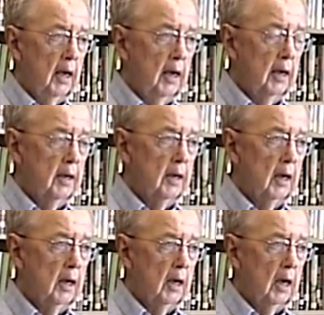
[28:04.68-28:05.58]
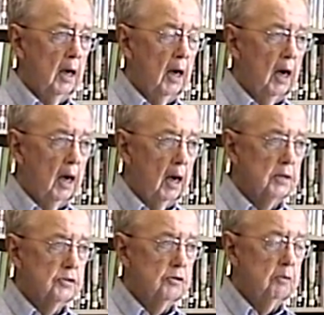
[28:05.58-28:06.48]
and
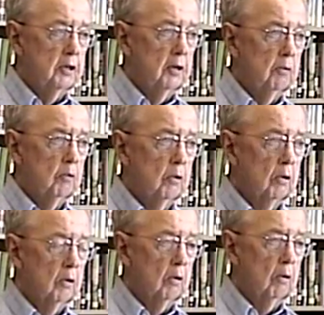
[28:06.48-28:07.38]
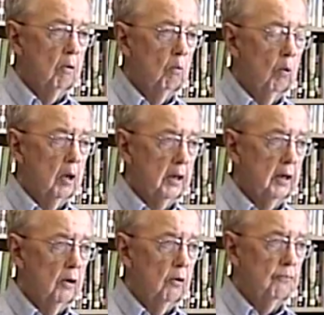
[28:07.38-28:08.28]
assuming they were
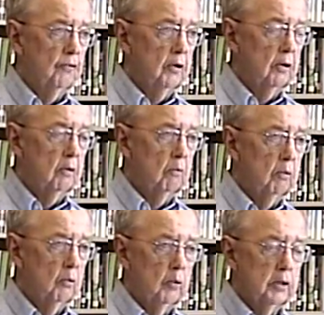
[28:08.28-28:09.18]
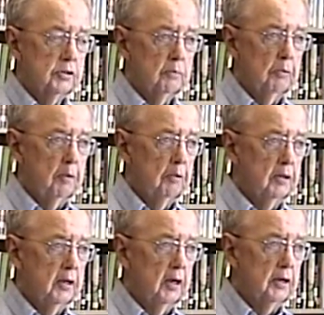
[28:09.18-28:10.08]
working, hopefully with some people
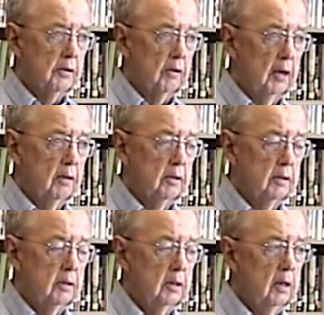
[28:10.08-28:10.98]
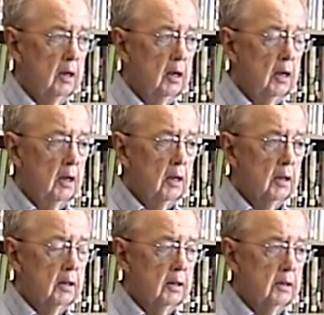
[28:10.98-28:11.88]
in the underground,
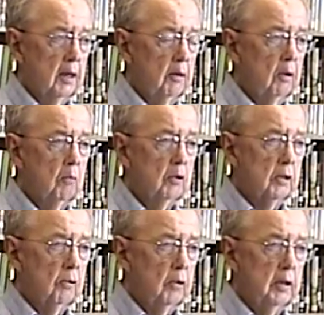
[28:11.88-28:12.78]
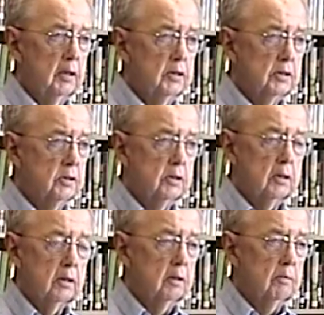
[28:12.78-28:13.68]
they would go in and just,
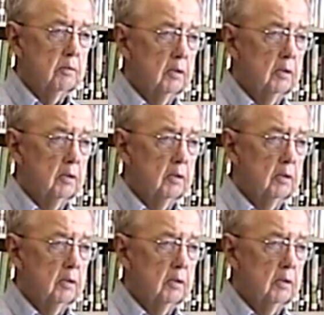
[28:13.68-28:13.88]
it